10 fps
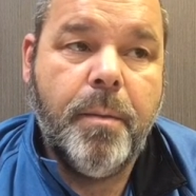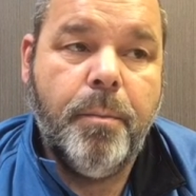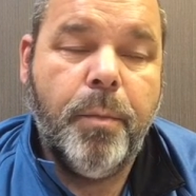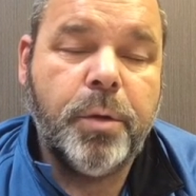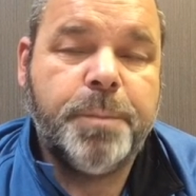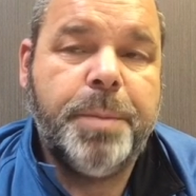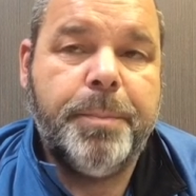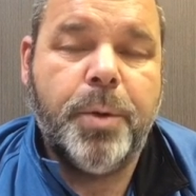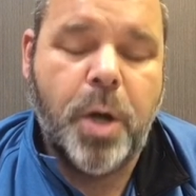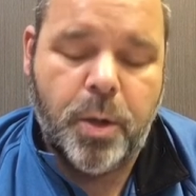Most
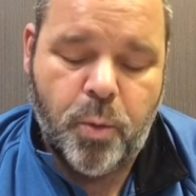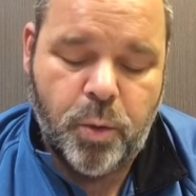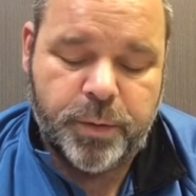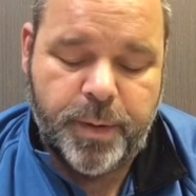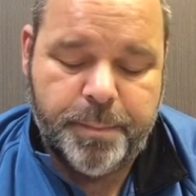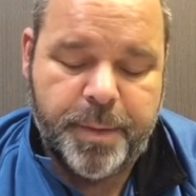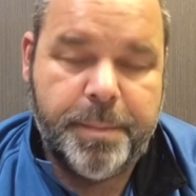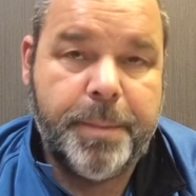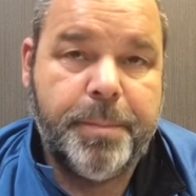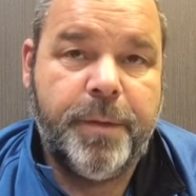people got a hold of it,
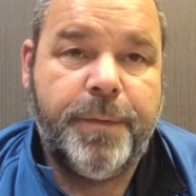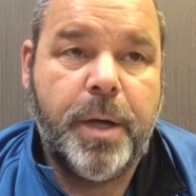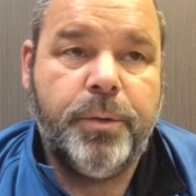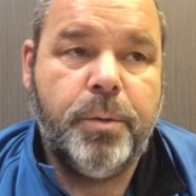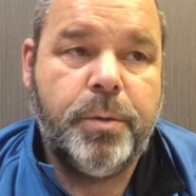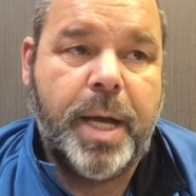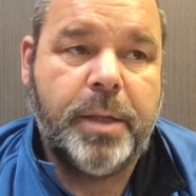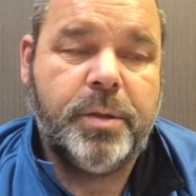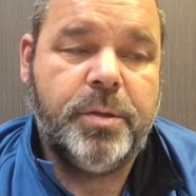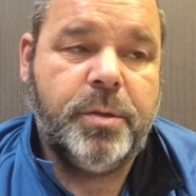but people that filed their own
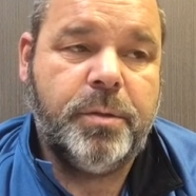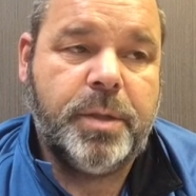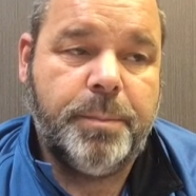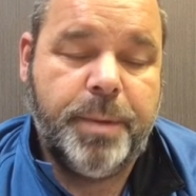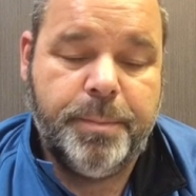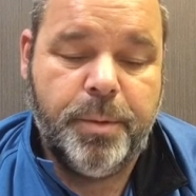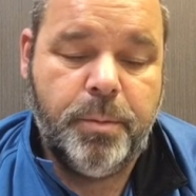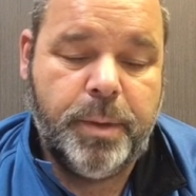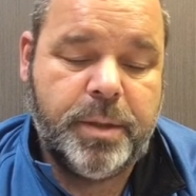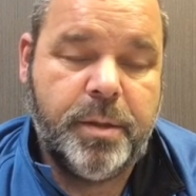taxes or some people
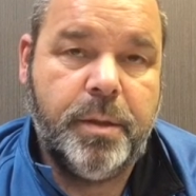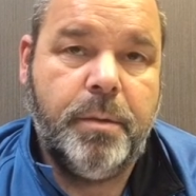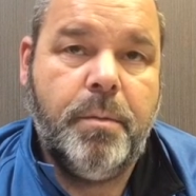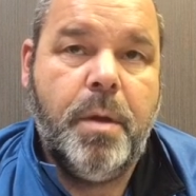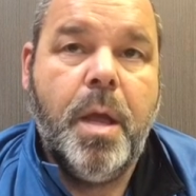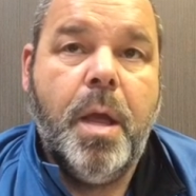who went to